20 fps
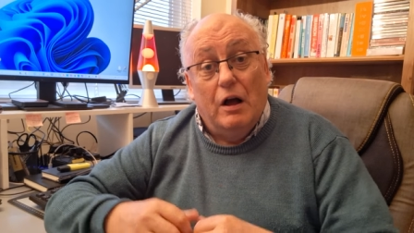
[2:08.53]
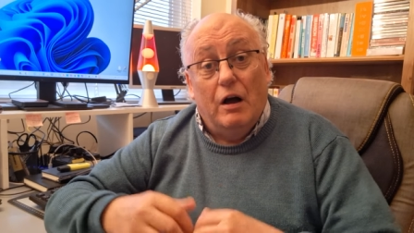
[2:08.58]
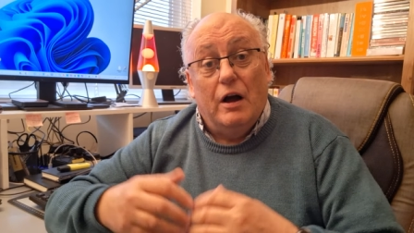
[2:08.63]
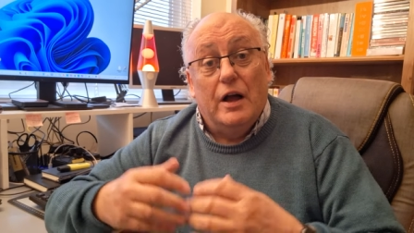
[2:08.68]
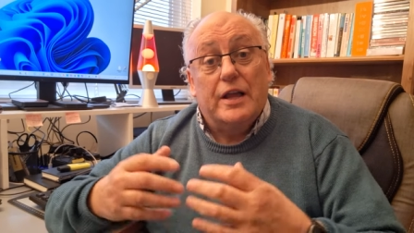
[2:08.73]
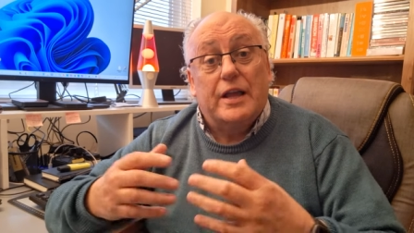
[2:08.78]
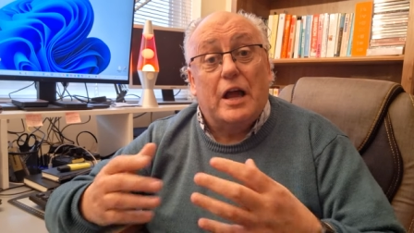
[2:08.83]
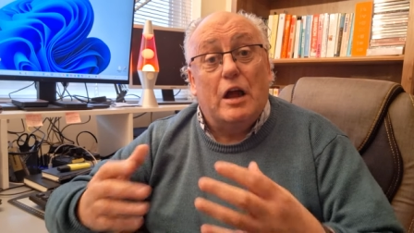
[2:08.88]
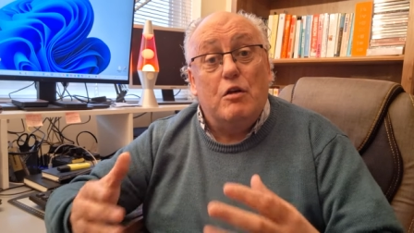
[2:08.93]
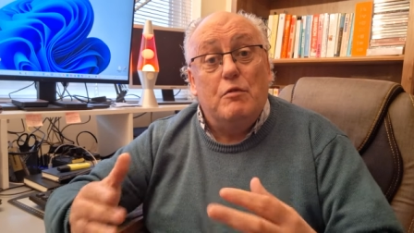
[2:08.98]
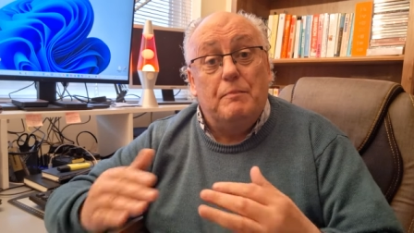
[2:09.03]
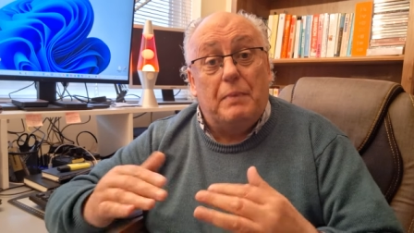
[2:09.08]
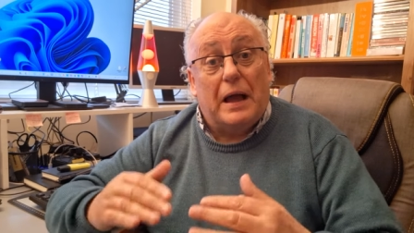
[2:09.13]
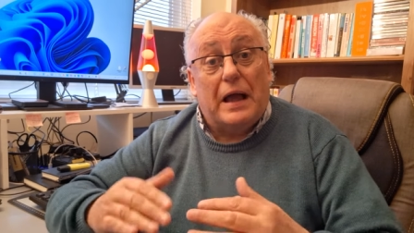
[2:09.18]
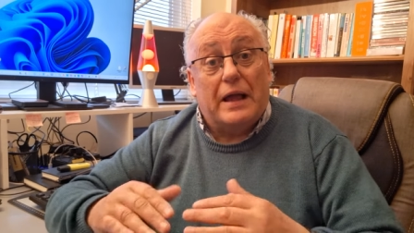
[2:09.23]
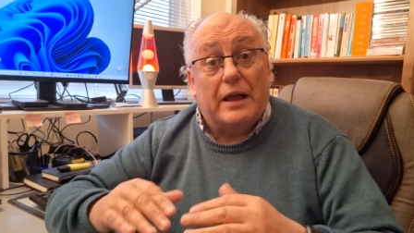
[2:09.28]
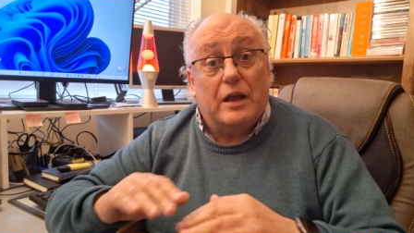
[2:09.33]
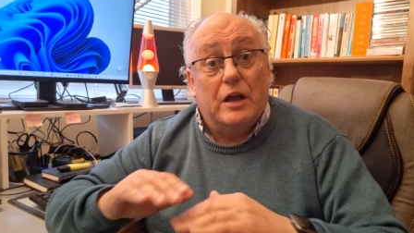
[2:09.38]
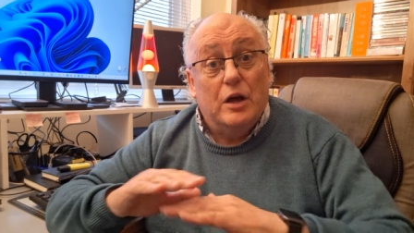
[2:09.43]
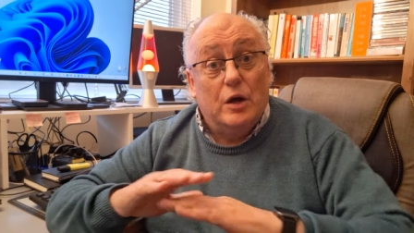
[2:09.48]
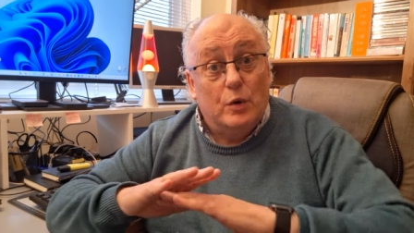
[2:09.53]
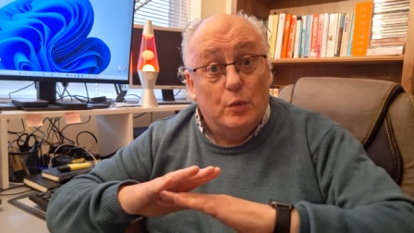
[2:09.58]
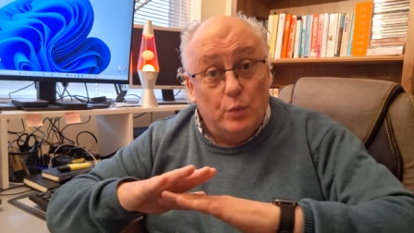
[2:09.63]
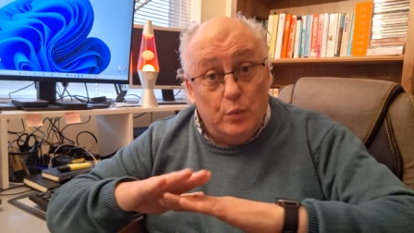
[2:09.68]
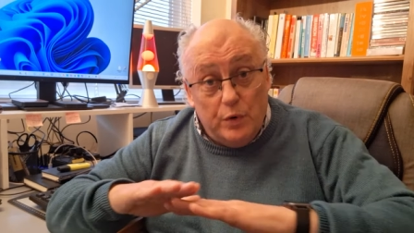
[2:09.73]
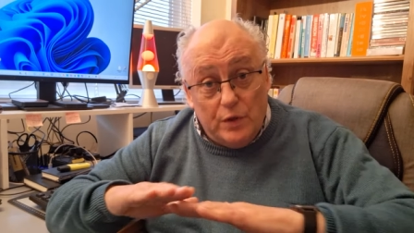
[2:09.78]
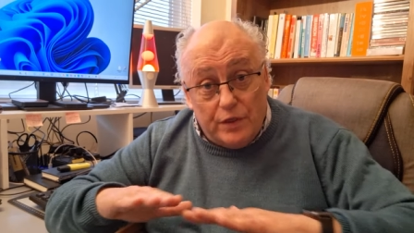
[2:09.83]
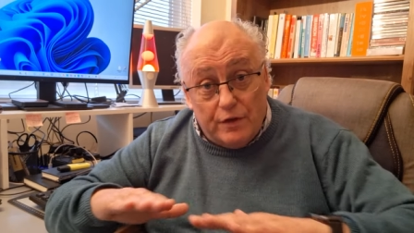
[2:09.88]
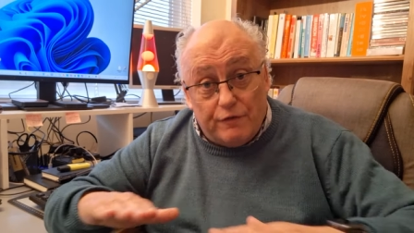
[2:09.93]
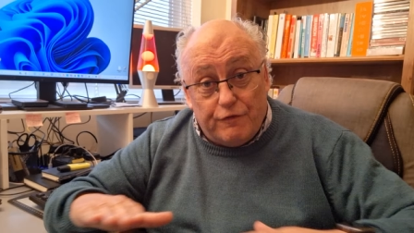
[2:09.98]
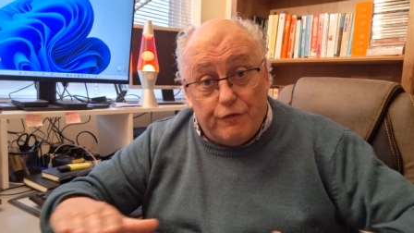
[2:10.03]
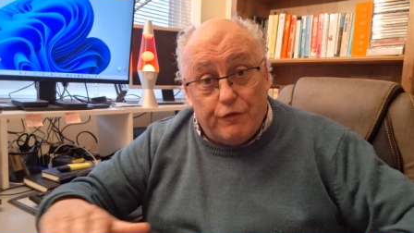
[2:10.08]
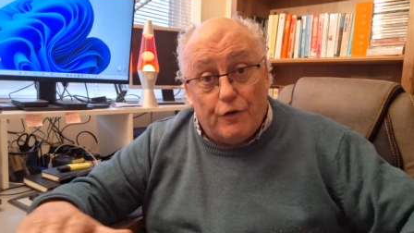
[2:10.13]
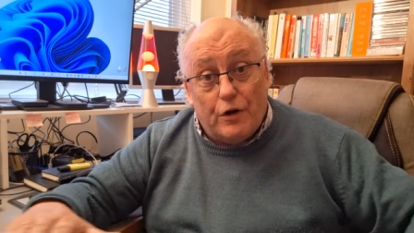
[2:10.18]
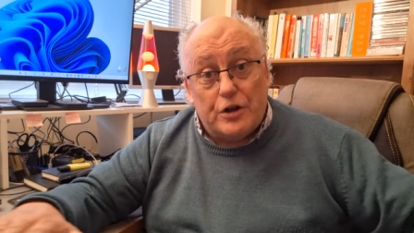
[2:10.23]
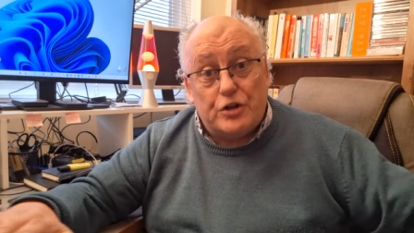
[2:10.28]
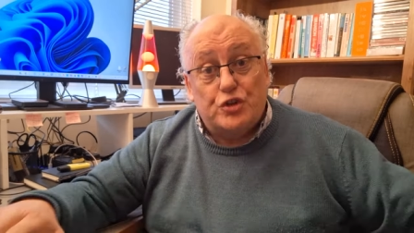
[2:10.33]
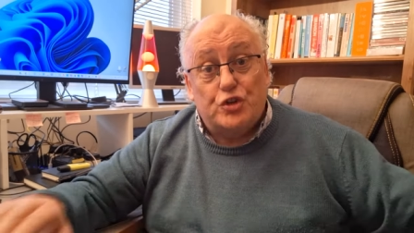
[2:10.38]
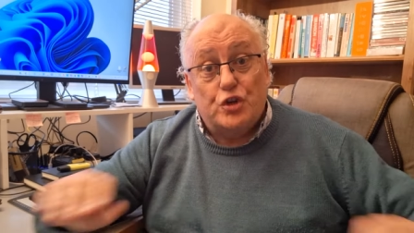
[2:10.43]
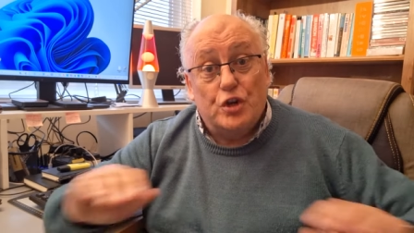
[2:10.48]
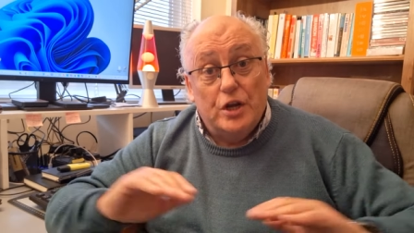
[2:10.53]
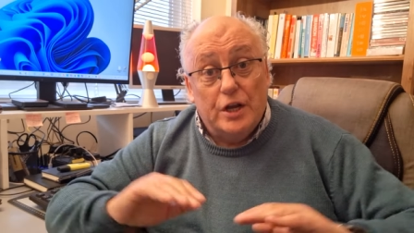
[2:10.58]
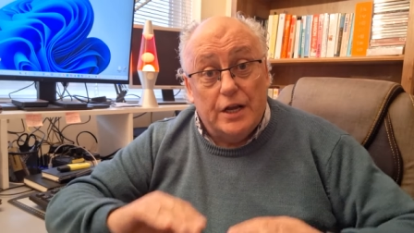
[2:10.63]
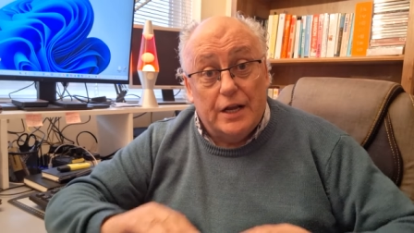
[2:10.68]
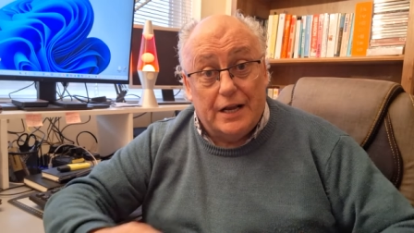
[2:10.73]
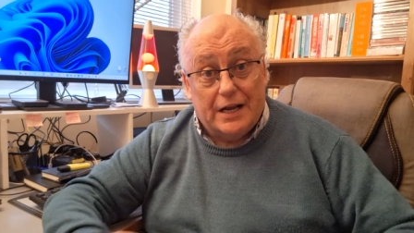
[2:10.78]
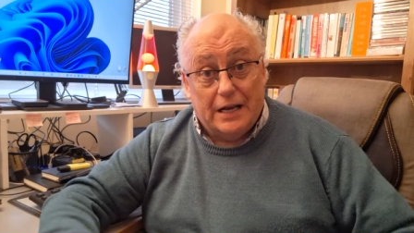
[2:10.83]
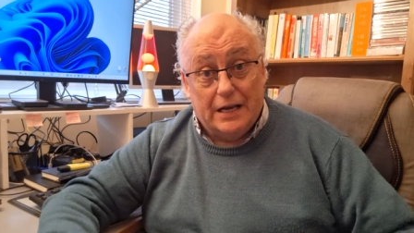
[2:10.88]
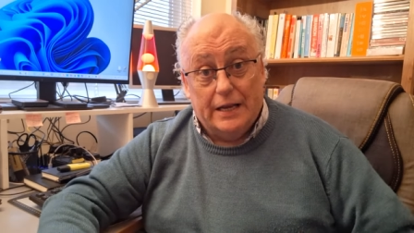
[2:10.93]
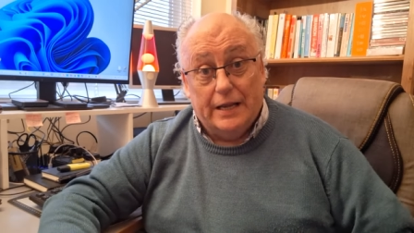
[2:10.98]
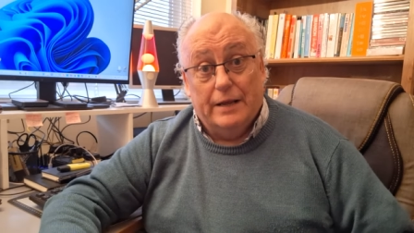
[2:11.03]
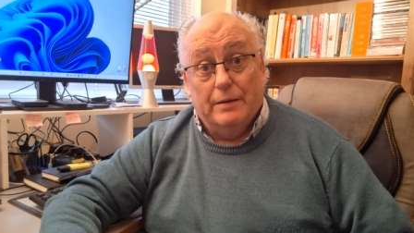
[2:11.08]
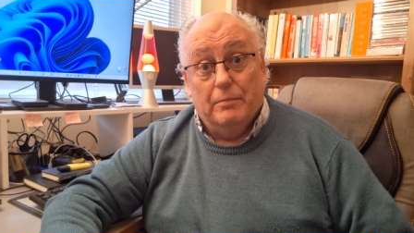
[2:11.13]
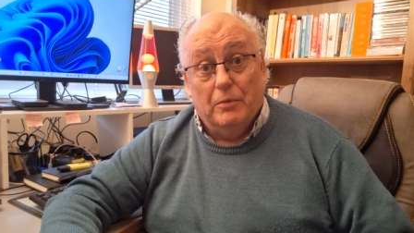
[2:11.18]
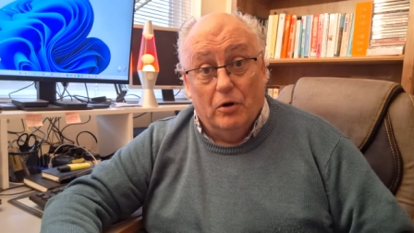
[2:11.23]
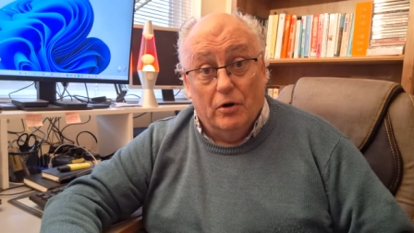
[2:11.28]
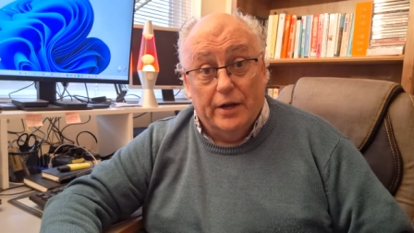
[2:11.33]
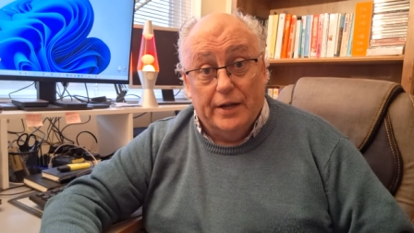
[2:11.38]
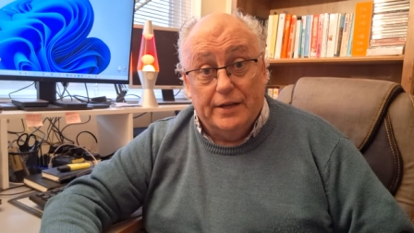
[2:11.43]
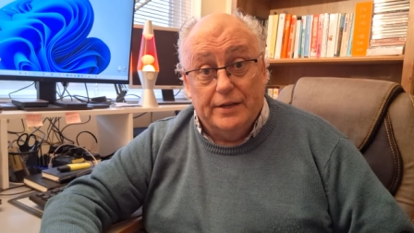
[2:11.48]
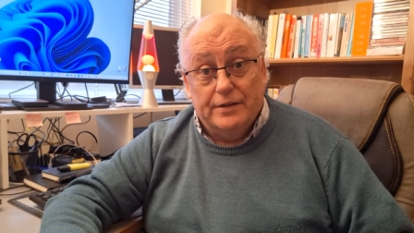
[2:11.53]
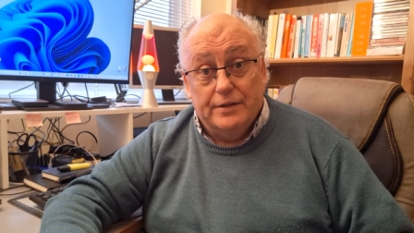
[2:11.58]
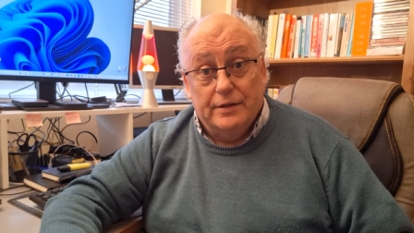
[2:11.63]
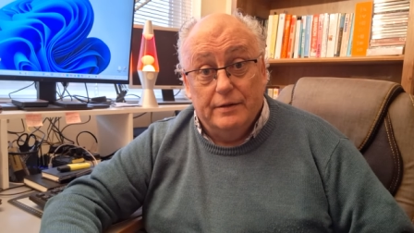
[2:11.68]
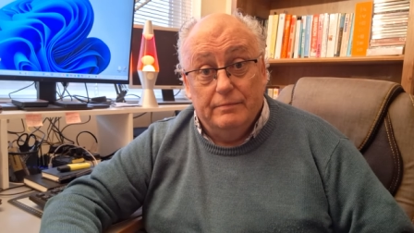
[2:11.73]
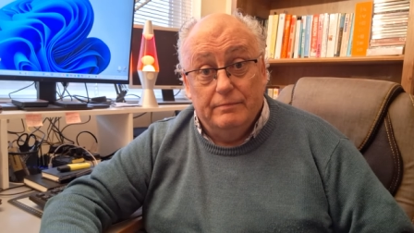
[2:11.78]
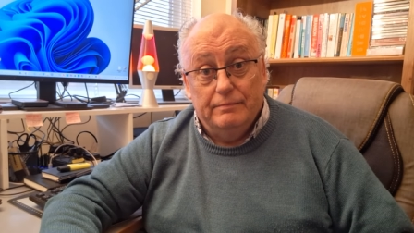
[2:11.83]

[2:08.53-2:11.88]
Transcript: I go back with a fresh, clear mind.